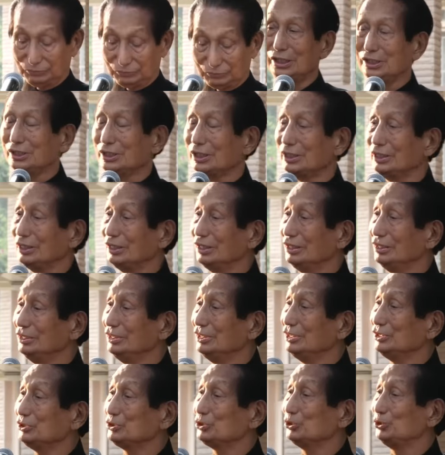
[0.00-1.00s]
It's a
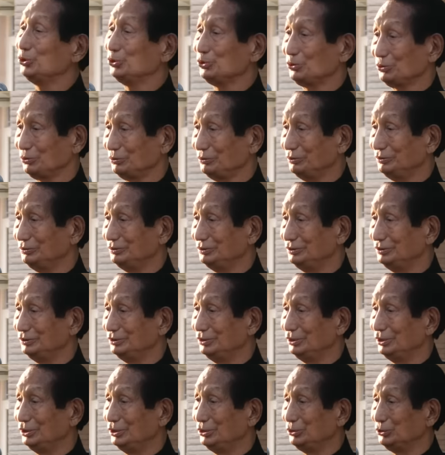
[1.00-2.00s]
real letro.
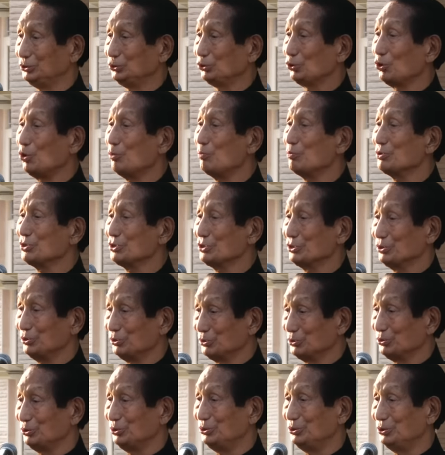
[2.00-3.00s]
To rompers and
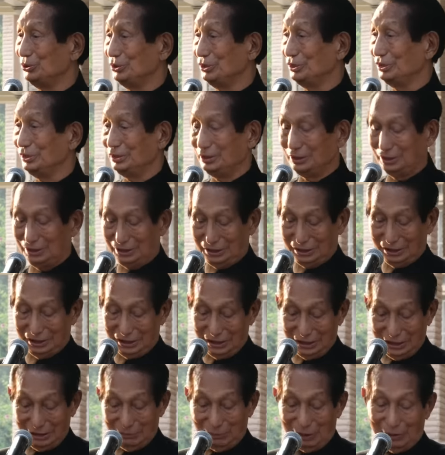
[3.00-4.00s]
don't.
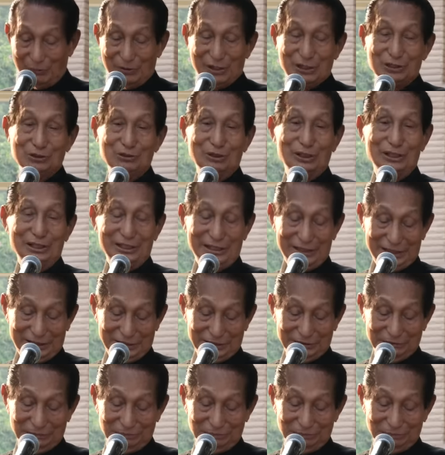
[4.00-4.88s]
Iba, my lawyer.